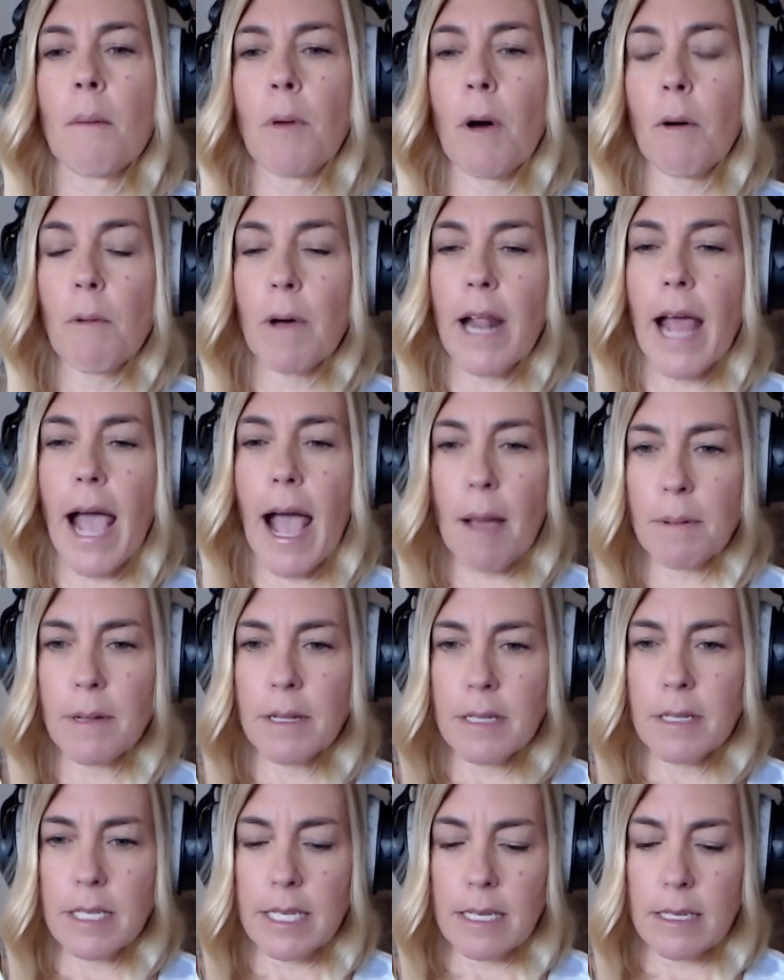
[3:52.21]
But what
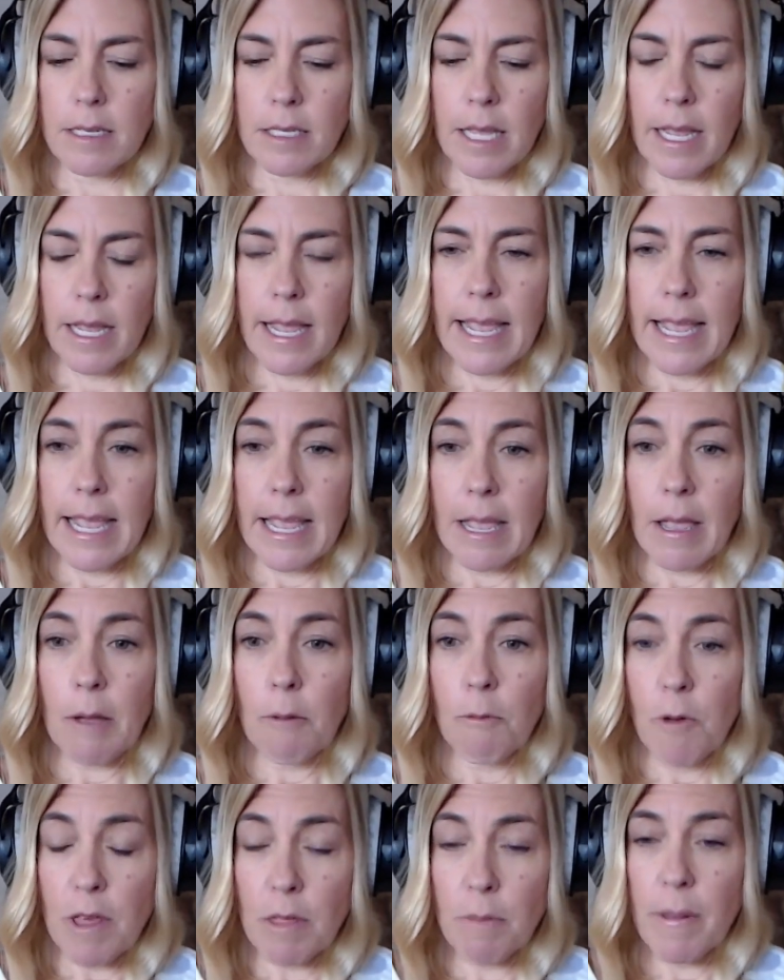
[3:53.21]
happens is
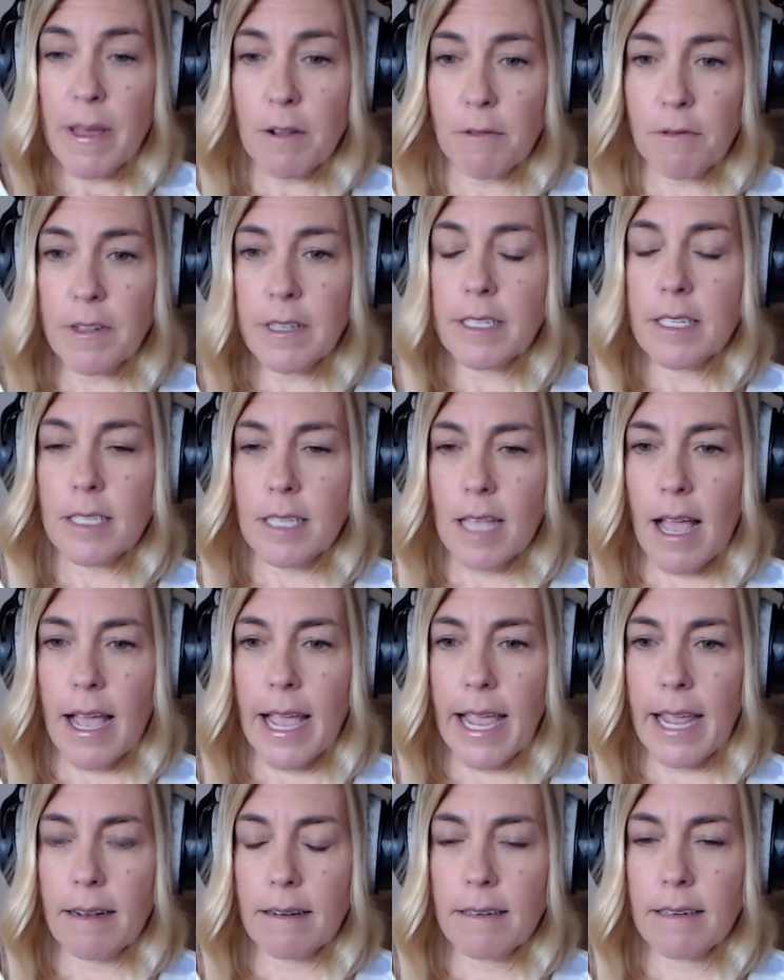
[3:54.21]
with benefit
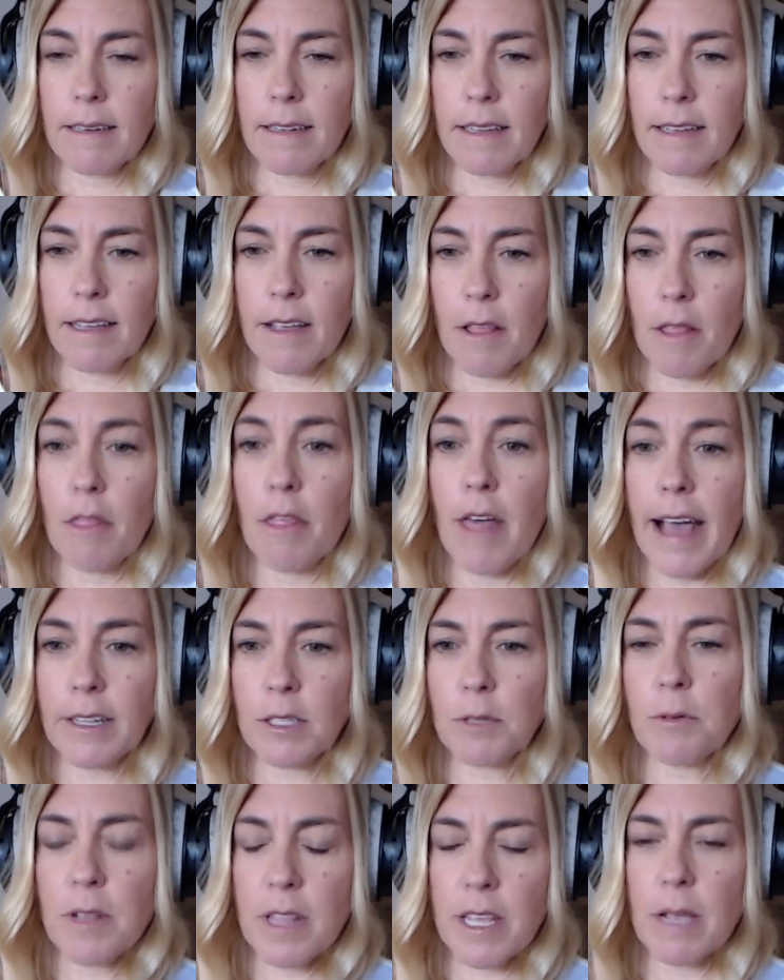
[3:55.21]
design,
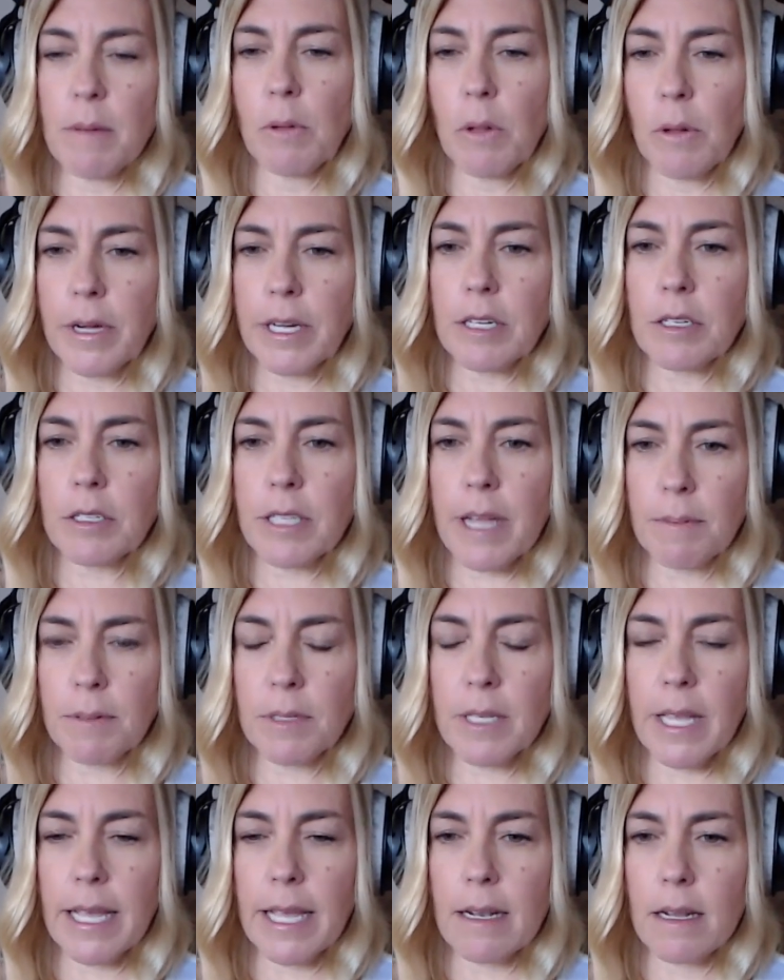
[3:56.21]
that's where the employer
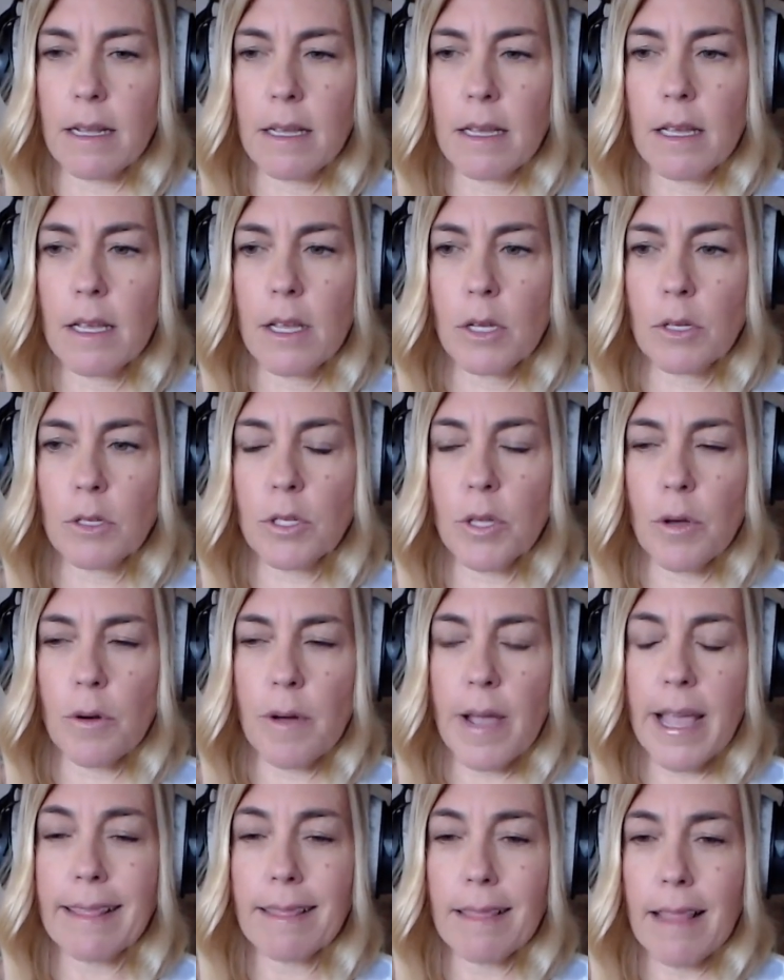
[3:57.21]
steps in.
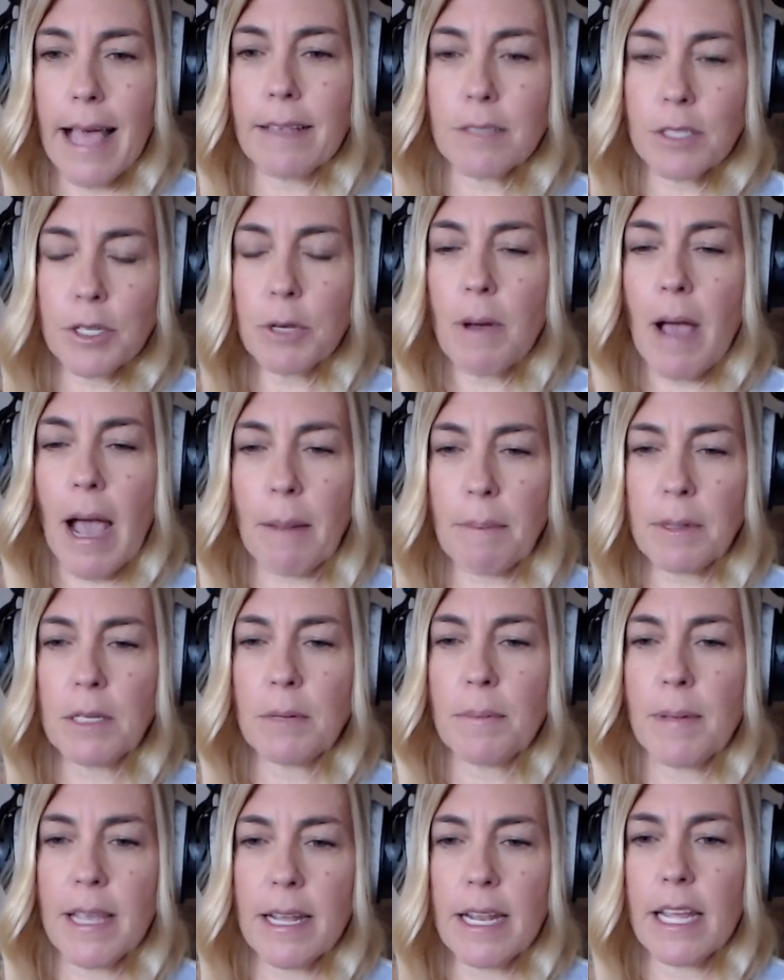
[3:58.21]
So unless you happen
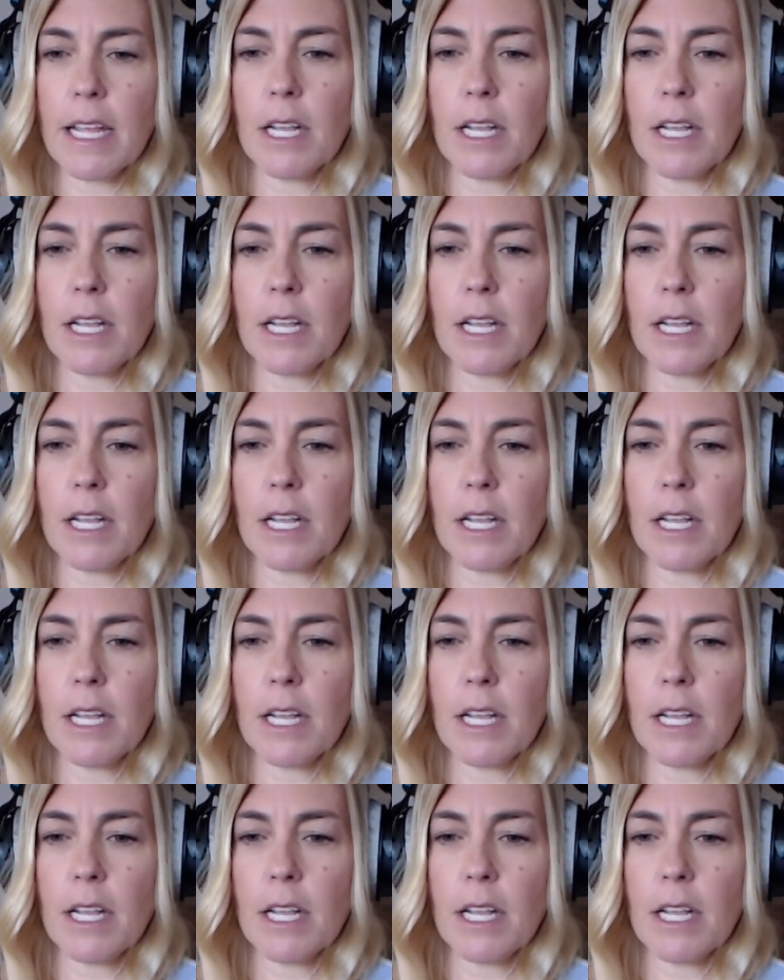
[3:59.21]
to be an